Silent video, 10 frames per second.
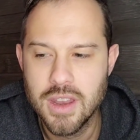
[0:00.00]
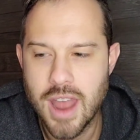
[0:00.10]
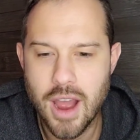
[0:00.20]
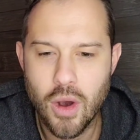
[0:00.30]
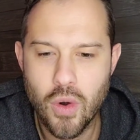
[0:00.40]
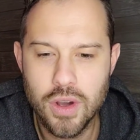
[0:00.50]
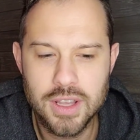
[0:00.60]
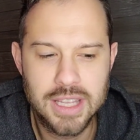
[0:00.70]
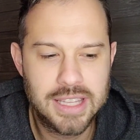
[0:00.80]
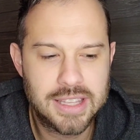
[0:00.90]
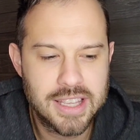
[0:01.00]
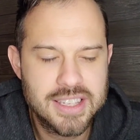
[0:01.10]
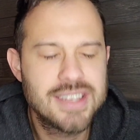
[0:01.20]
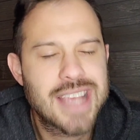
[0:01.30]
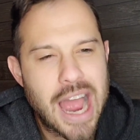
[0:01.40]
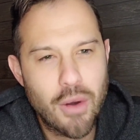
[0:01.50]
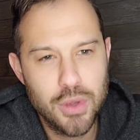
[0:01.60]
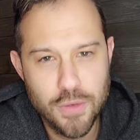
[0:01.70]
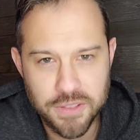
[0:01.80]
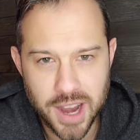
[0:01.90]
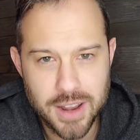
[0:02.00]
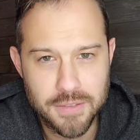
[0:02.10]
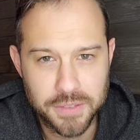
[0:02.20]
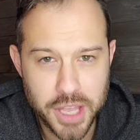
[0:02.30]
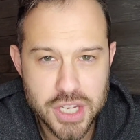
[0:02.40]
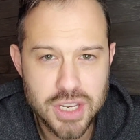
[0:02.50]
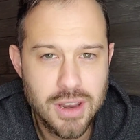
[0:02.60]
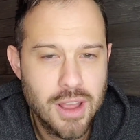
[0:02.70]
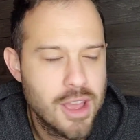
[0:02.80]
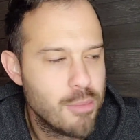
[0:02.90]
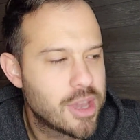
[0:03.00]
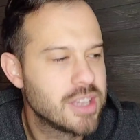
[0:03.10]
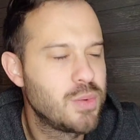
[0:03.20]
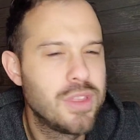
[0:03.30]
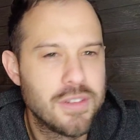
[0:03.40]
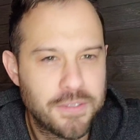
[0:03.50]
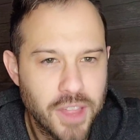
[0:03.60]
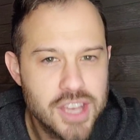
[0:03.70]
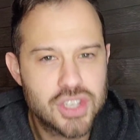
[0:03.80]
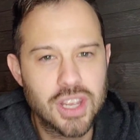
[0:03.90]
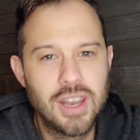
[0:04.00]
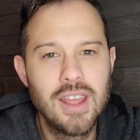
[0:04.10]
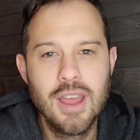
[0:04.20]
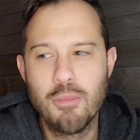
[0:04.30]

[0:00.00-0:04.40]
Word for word: Now, this is how you fight inflation, because with inflation,